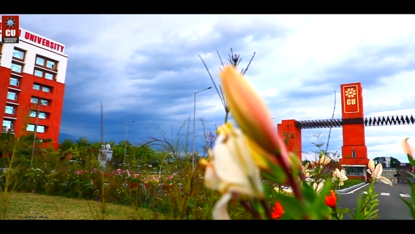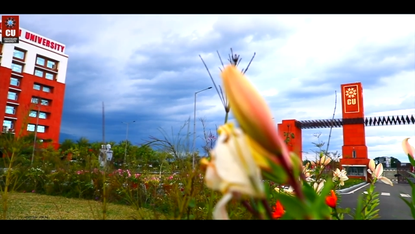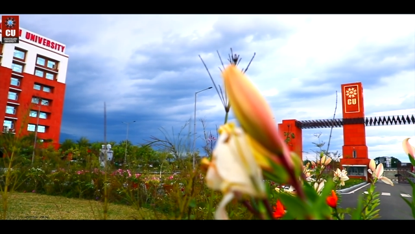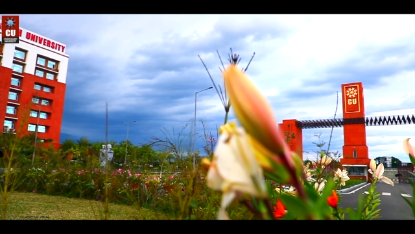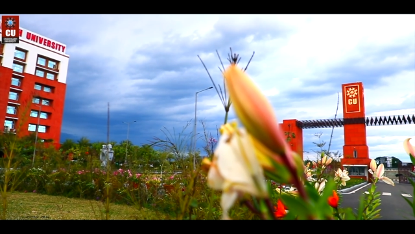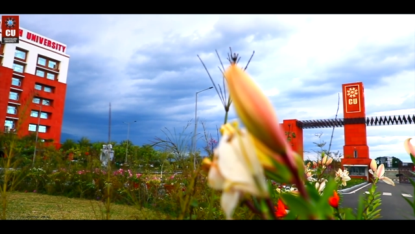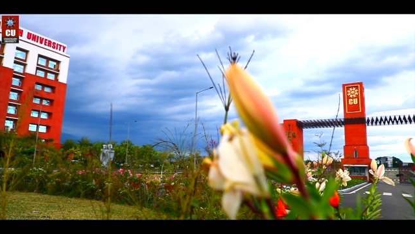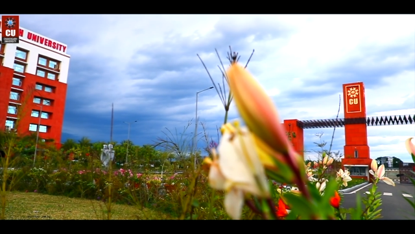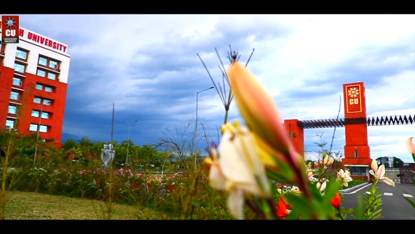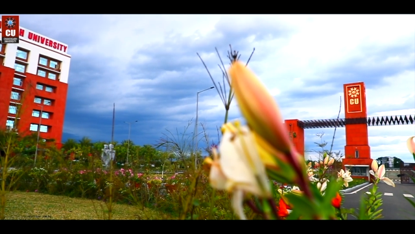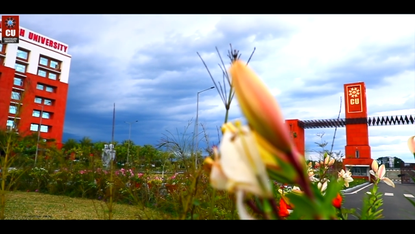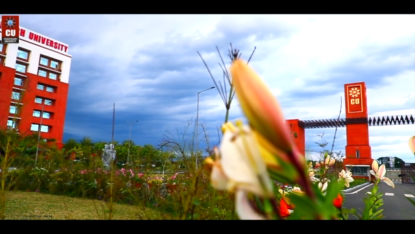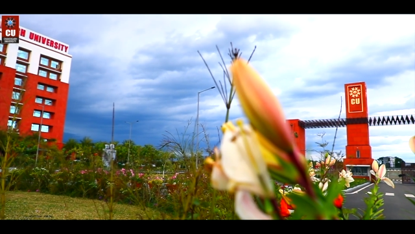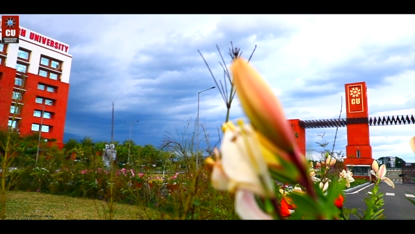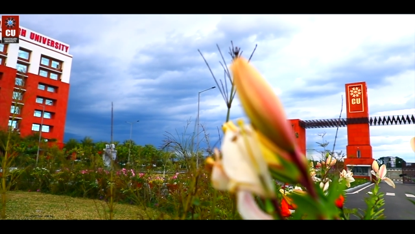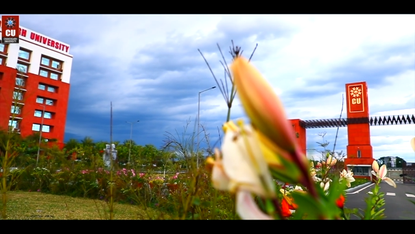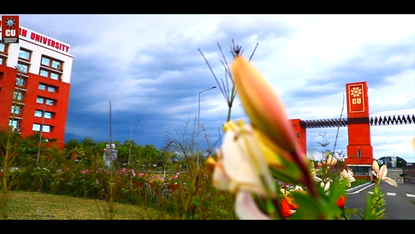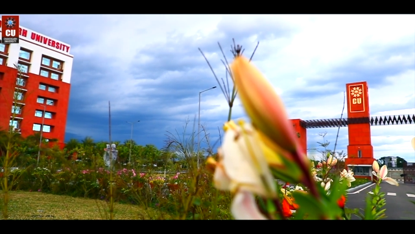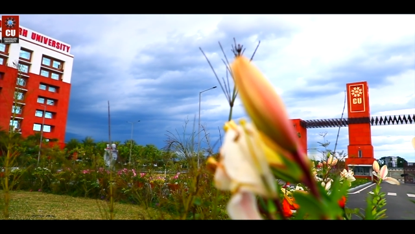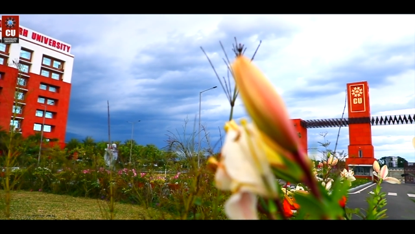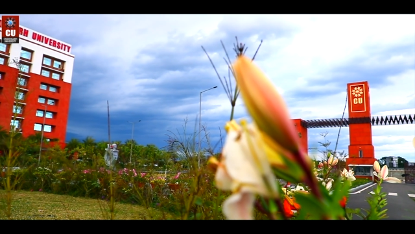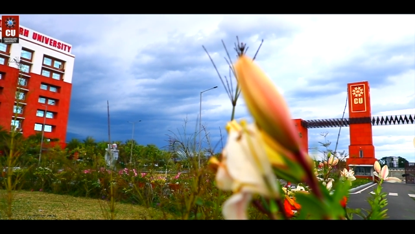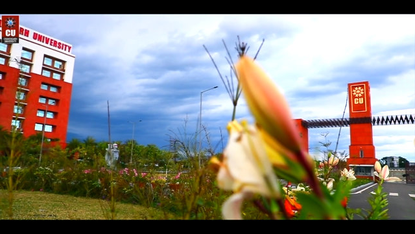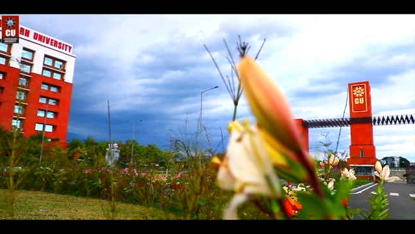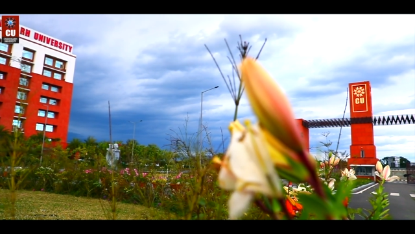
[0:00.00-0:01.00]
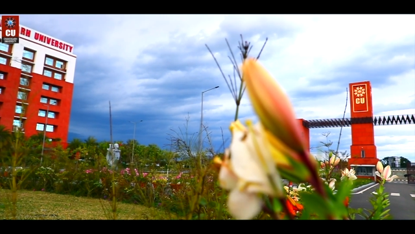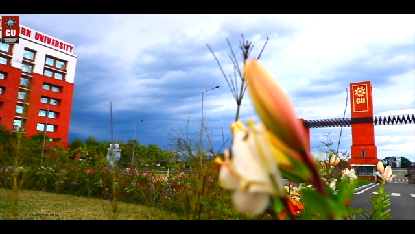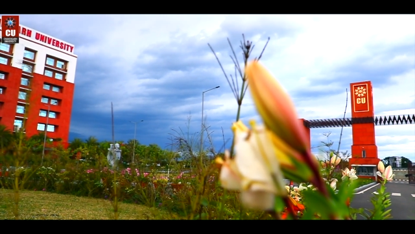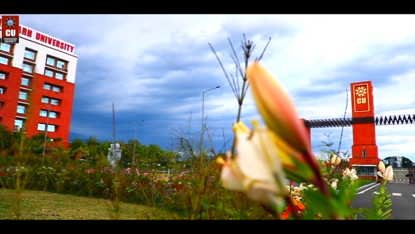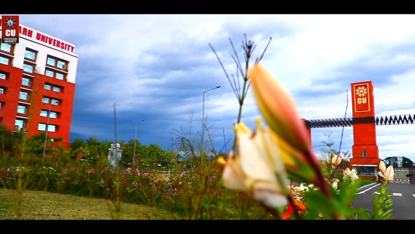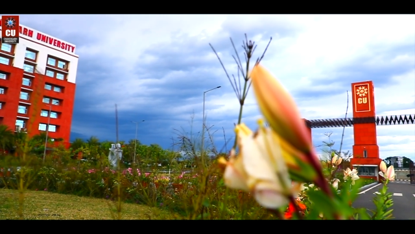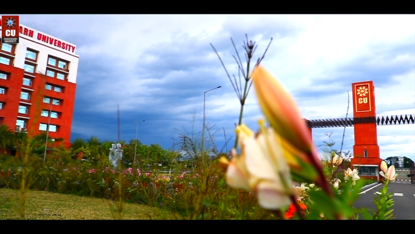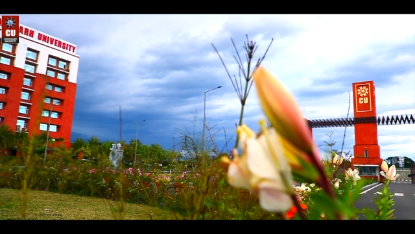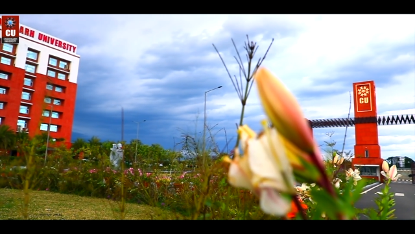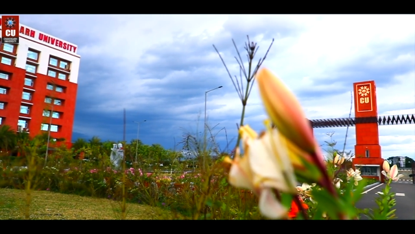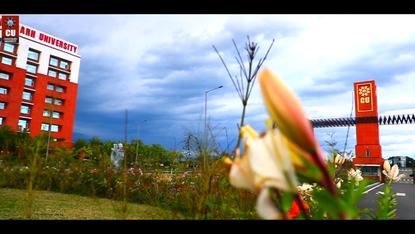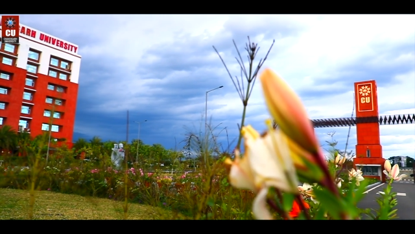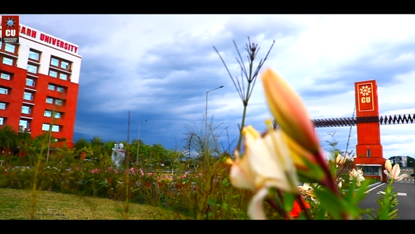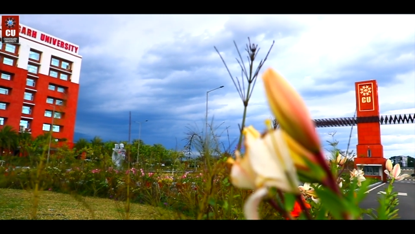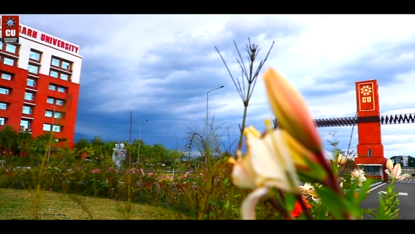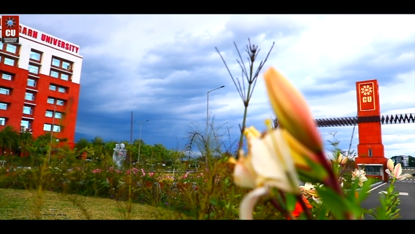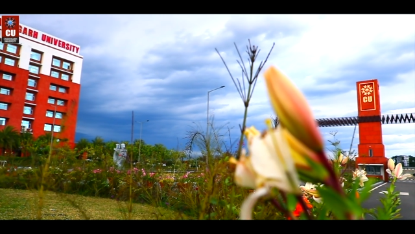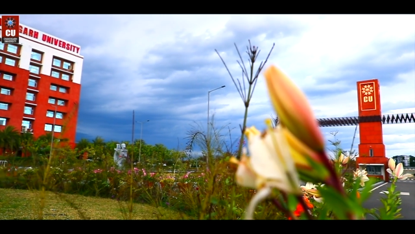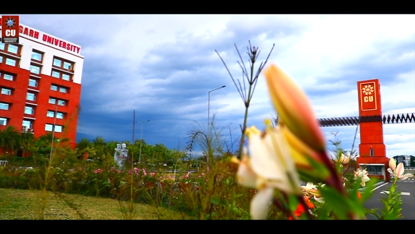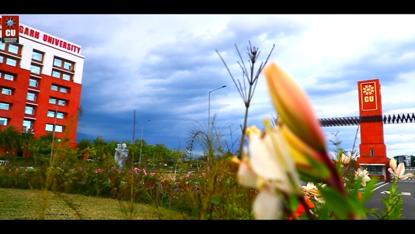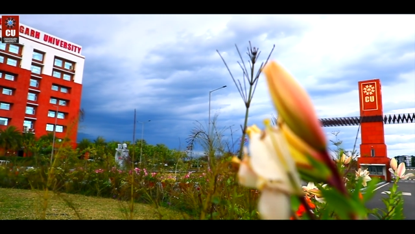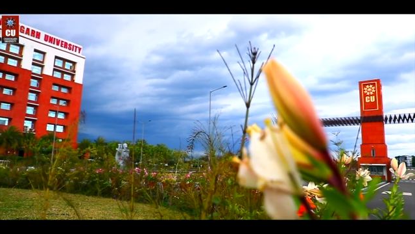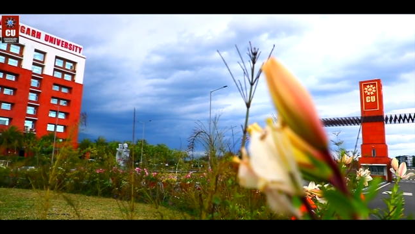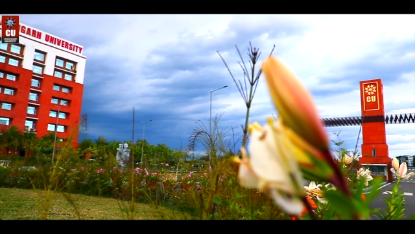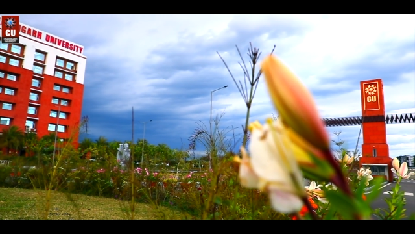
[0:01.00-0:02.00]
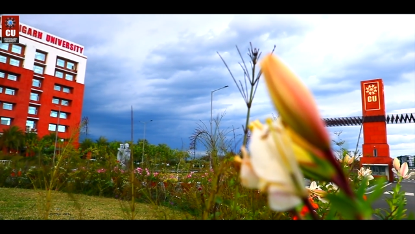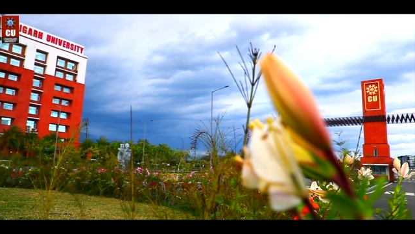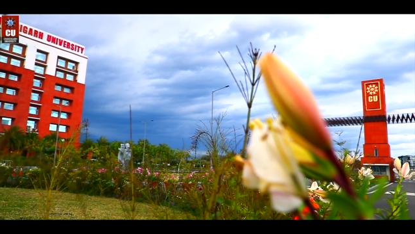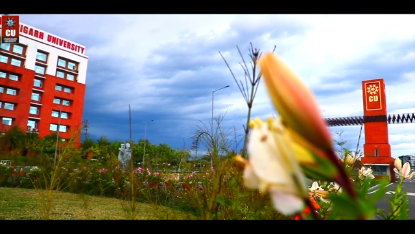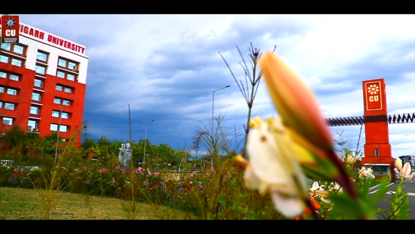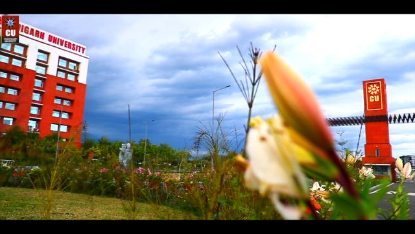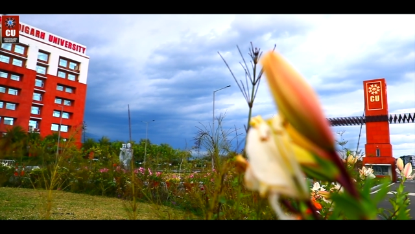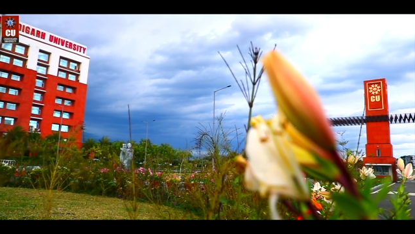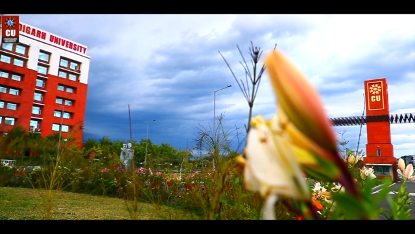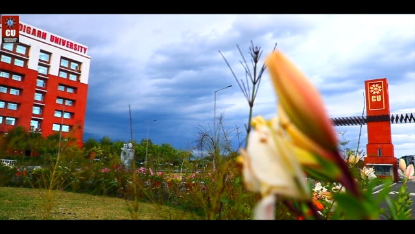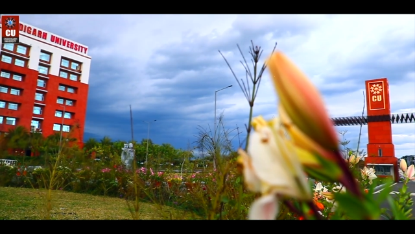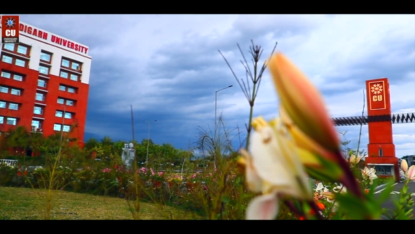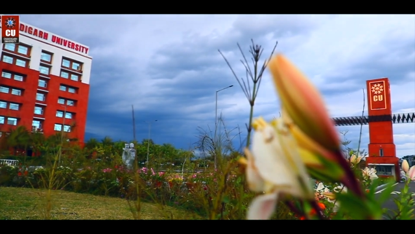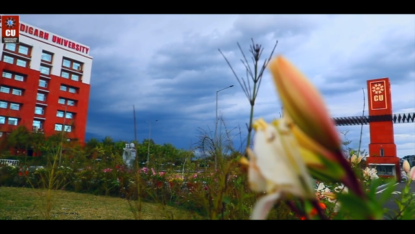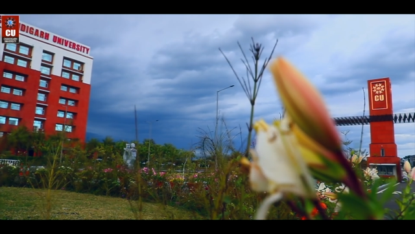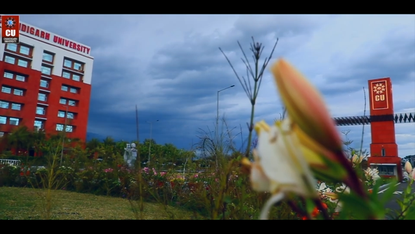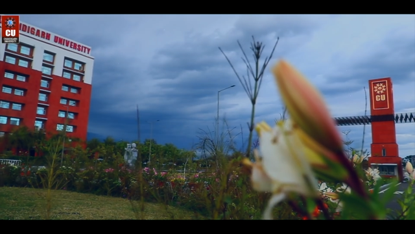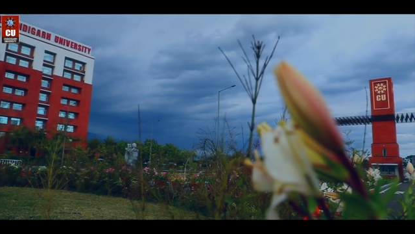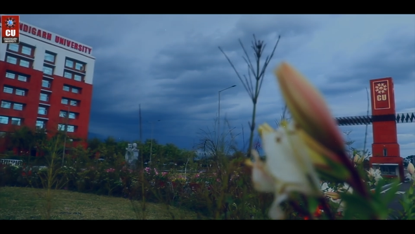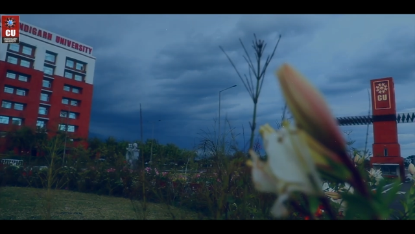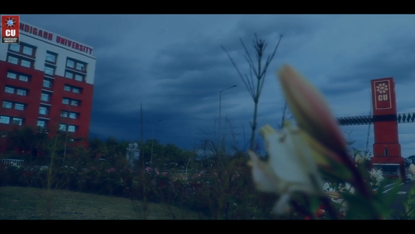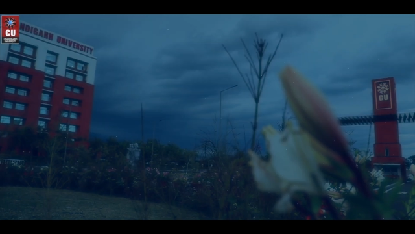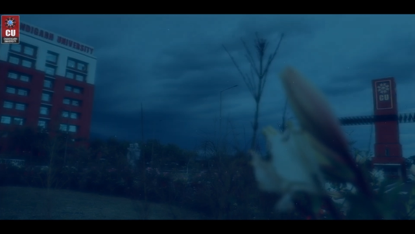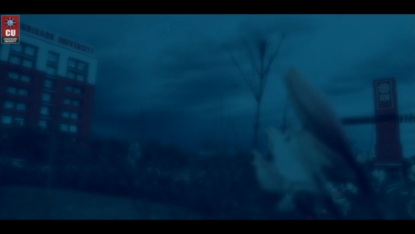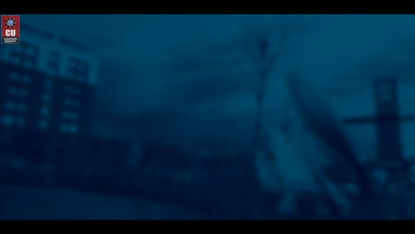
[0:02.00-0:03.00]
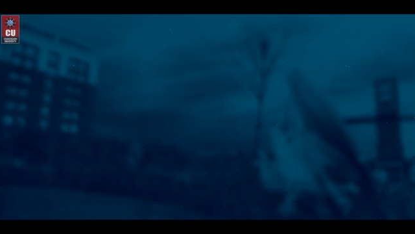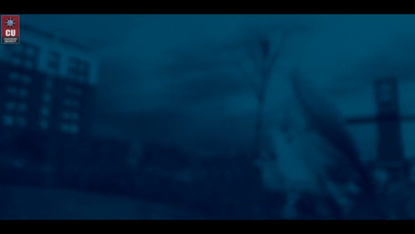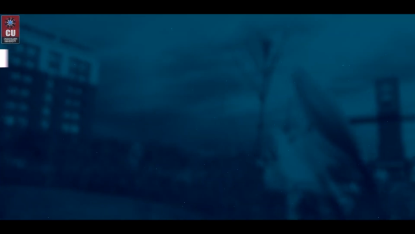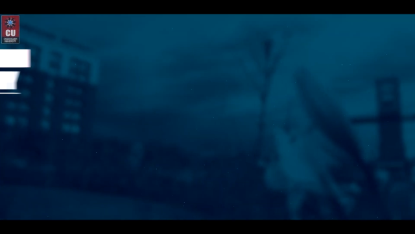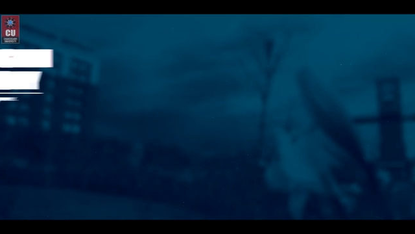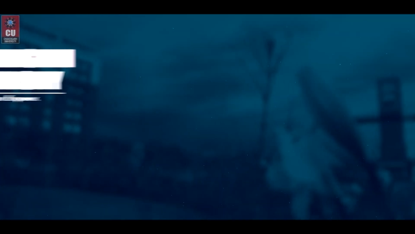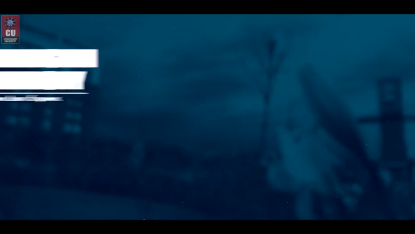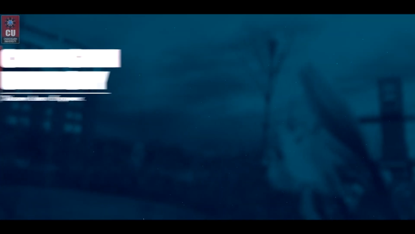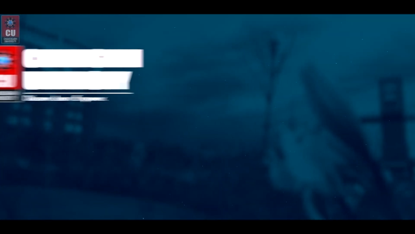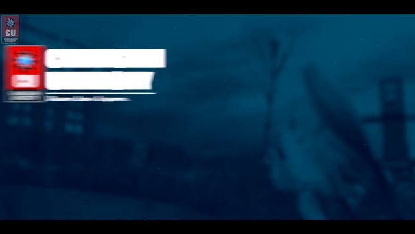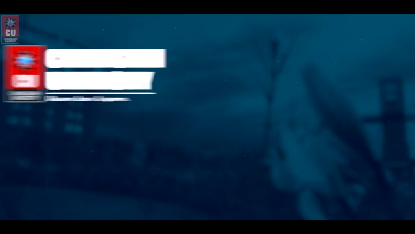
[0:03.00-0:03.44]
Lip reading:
[unreadable: no face in view]